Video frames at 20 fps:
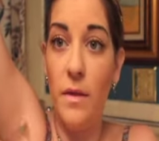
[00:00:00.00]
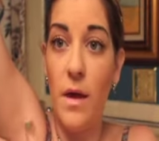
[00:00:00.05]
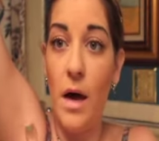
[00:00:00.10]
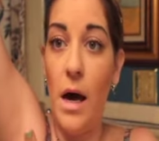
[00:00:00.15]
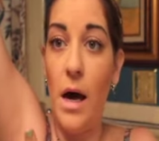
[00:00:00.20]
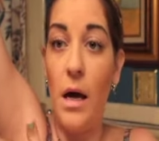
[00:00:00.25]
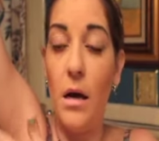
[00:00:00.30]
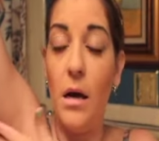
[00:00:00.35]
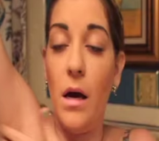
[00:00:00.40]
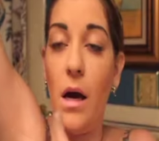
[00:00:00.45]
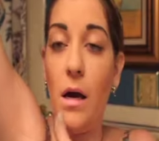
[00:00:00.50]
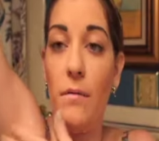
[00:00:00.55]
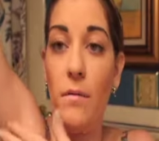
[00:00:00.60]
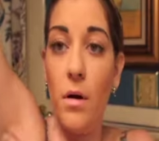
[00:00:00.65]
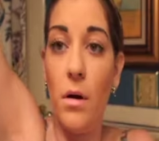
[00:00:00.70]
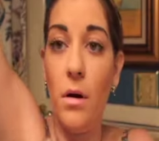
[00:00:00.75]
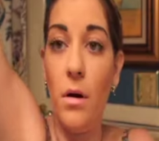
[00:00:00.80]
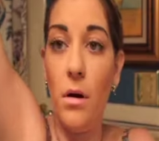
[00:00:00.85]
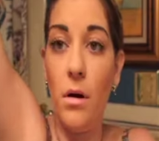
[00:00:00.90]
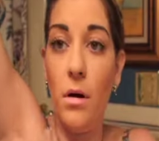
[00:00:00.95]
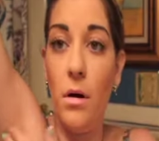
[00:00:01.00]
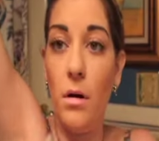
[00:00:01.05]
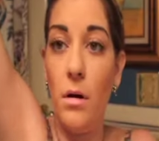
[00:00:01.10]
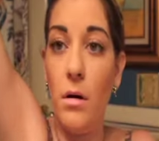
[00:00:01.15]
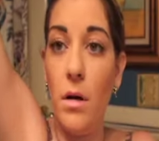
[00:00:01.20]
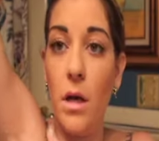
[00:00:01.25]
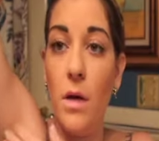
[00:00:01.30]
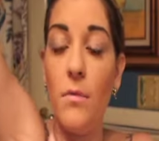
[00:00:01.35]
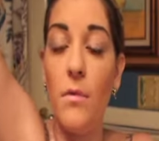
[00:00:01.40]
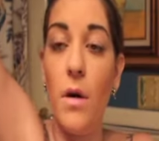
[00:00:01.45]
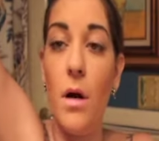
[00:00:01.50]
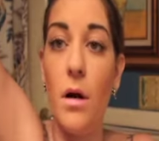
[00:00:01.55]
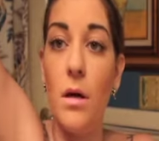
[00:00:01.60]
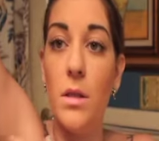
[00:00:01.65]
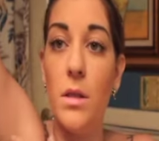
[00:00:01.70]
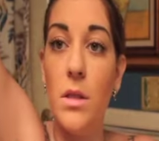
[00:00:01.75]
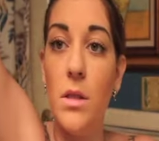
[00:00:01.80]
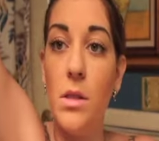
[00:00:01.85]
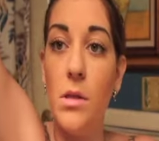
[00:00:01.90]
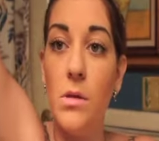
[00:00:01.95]
that I've heard in
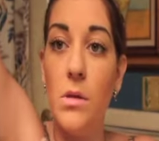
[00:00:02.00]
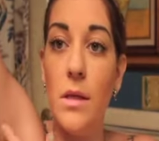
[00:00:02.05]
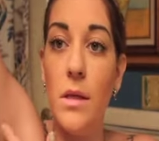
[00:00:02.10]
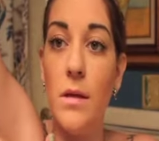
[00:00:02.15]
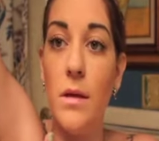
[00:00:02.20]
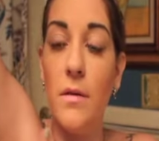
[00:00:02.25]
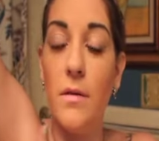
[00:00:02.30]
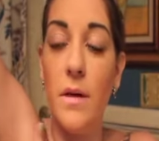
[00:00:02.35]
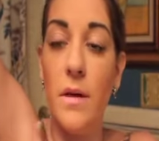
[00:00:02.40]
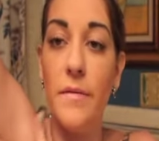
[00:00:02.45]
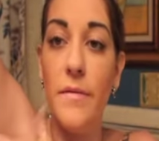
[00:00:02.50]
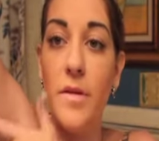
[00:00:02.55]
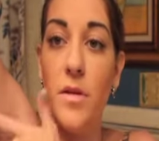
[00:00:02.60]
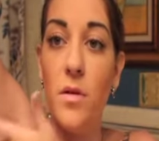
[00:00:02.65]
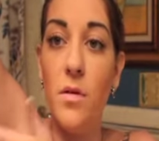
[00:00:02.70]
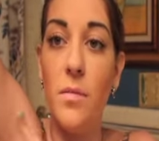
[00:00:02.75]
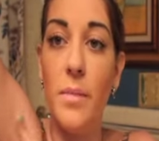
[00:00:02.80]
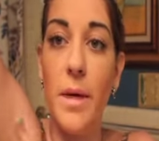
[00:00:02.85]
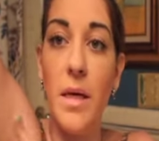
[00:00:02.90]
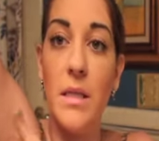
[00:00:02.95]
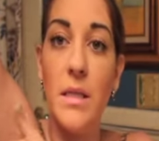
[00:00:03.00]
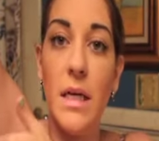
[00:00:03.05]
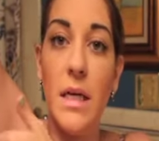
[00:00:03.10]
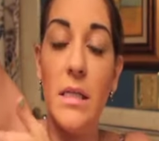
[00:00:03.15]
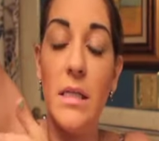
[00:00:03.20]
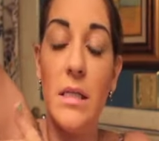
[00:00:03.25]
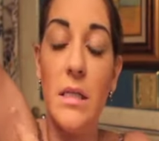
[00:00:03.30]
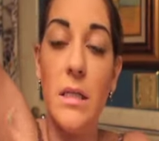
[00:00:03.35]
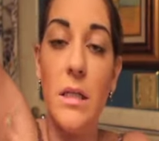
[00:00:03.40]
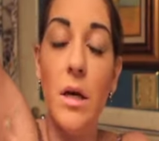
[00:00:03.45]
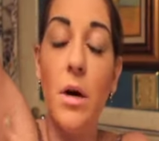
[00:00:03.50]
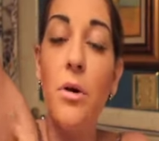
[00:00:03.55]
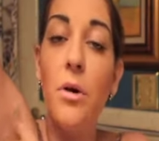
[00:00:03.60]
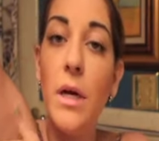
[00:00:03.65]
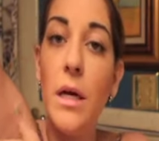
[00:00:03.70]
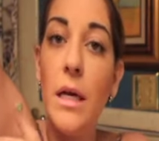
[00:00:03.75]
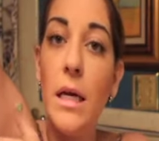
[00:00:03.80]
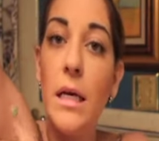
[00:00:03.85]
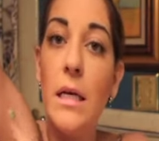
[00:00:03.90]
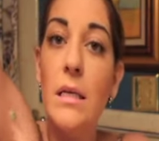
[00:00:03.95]
regards to using the Thieves toothpaste as a
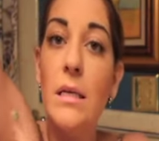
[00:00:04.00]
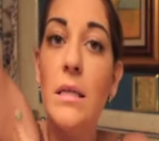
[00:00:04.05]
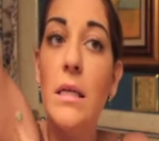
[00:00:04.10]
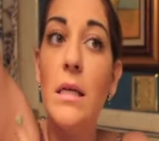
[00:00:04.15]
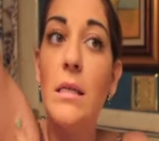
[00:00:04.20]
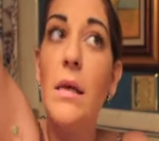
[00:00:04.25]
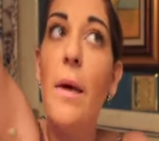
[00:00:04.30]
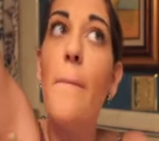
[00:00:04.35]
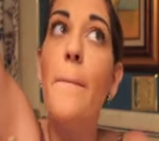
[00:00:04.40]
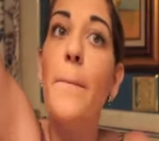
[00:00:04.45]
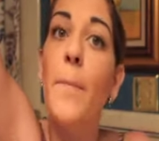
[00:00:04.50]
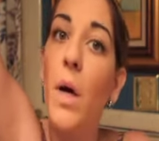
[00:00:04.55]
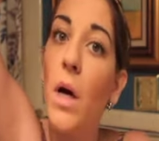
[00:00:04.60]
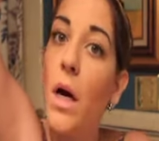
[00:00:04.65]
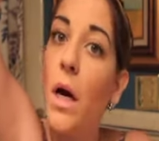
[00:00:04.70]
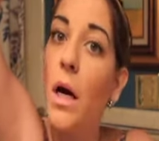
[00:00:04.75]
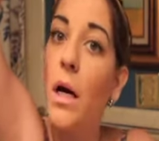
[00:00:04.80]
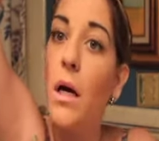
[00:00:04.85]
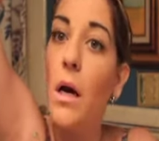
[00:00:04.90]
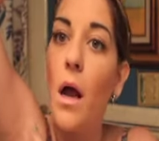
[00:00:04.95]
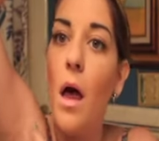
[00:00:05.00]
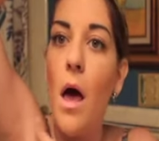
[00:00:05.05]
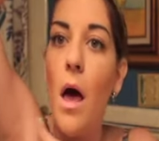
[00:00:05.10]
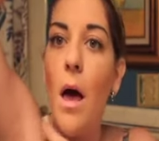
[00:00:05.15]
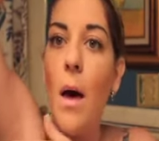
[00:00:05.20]
deodorant is, does it burn?